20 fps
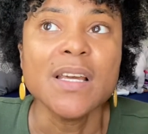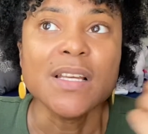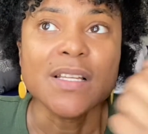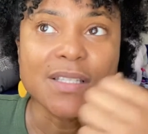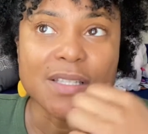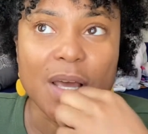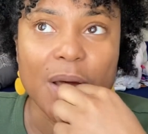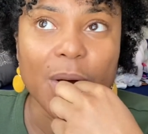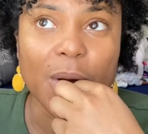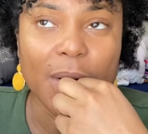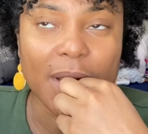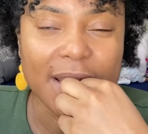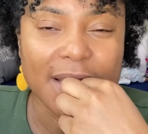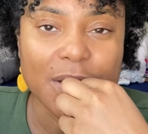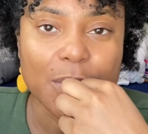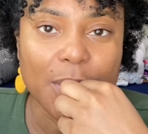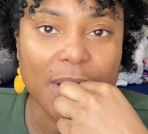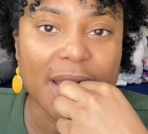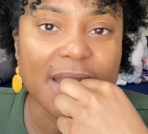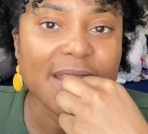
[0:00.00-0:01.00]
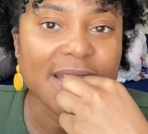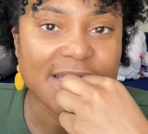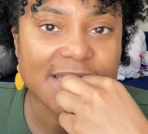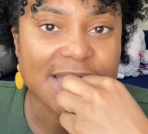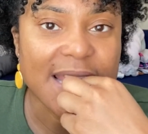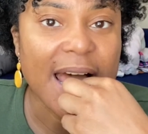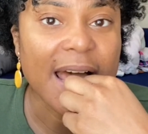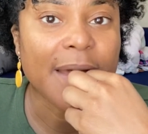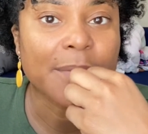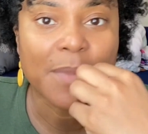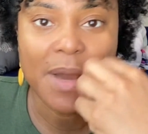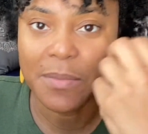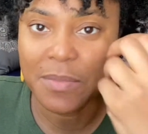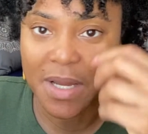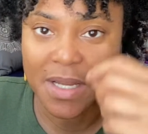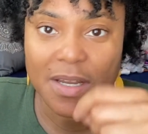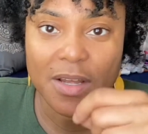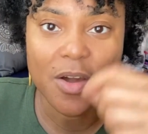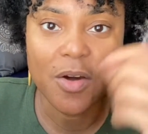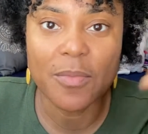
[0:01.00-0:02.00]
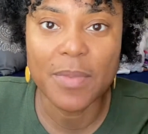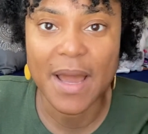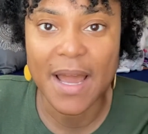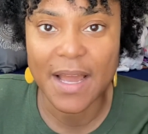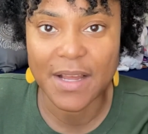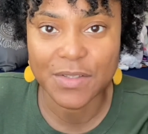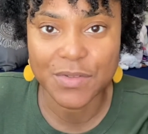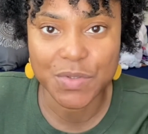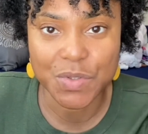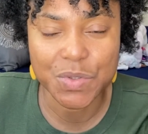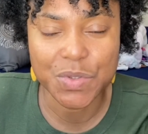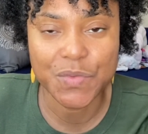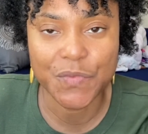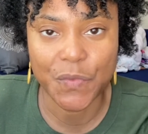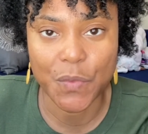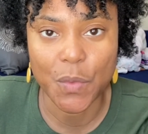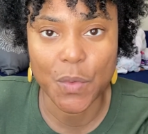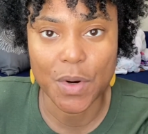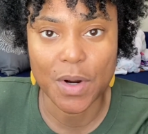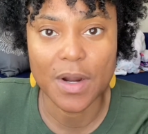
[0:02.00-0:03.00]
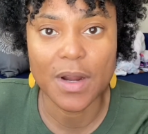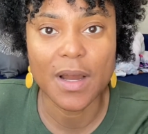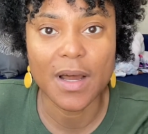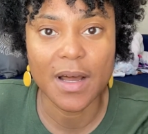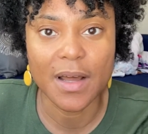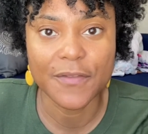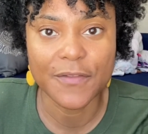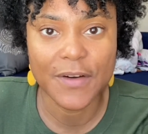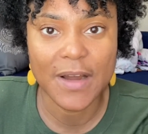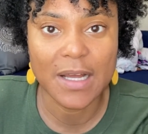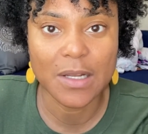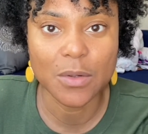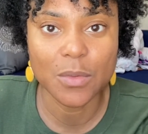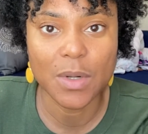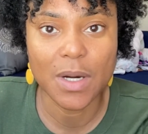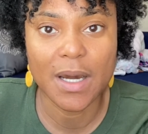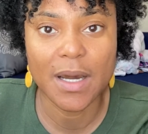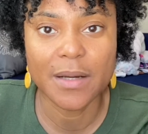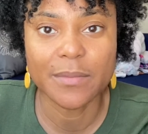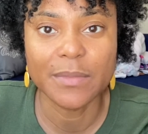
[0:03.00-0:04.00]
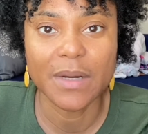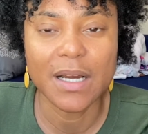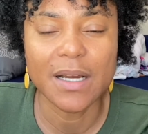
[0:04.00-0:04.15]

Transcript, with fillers: So anyway, this time I'm gonna go back for uh, follow-up.